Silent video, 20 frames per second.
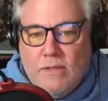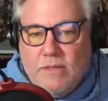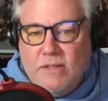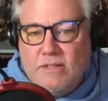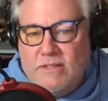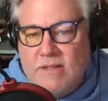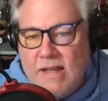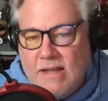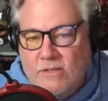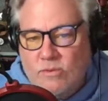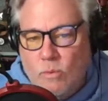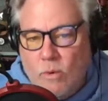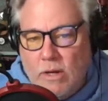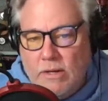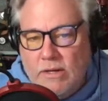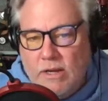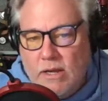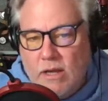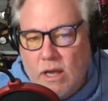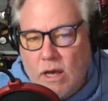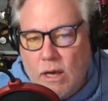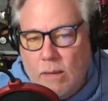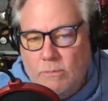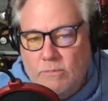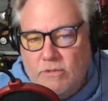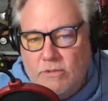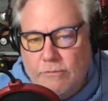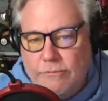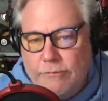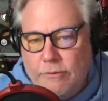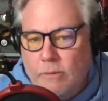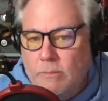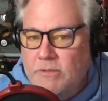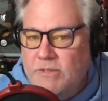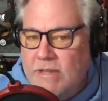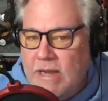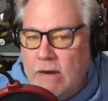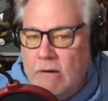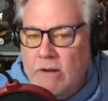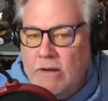This next one comes from
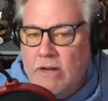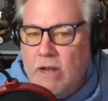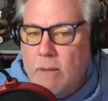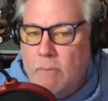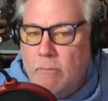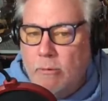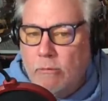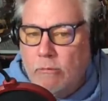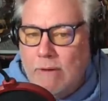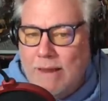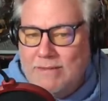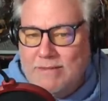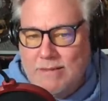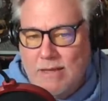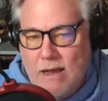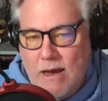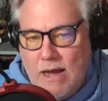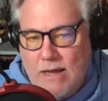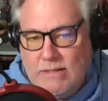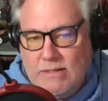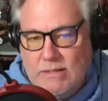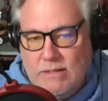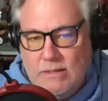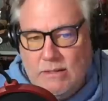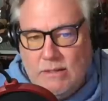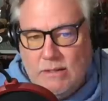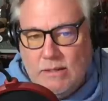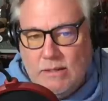Darren Prescott,